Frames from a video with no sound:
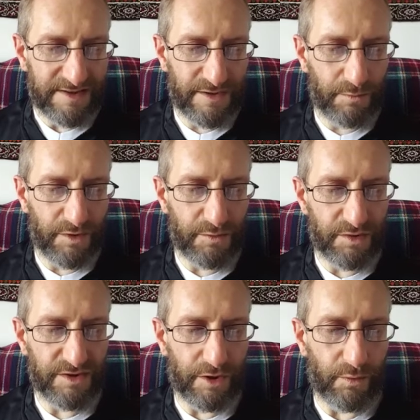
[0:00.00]
someone
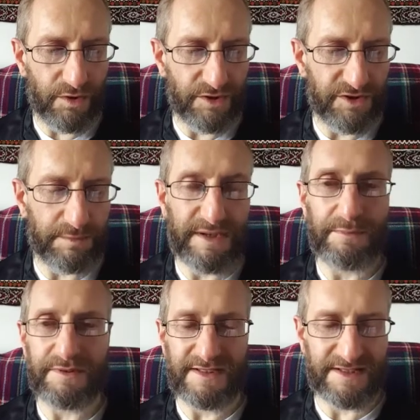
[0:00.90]
would not want other
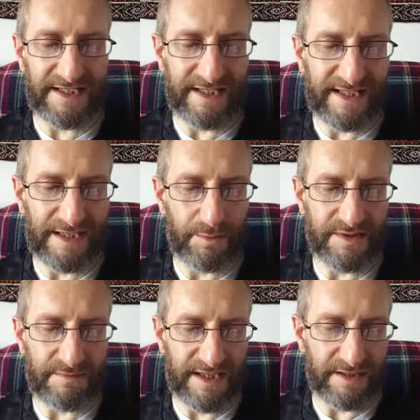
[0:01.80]
people to think he
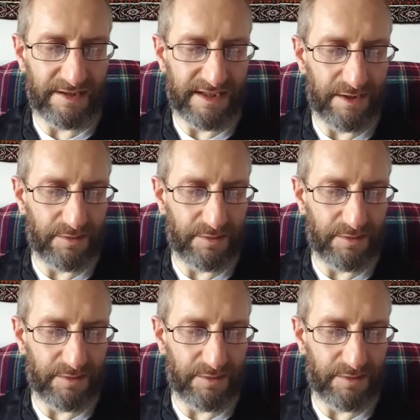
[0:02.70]
was Michael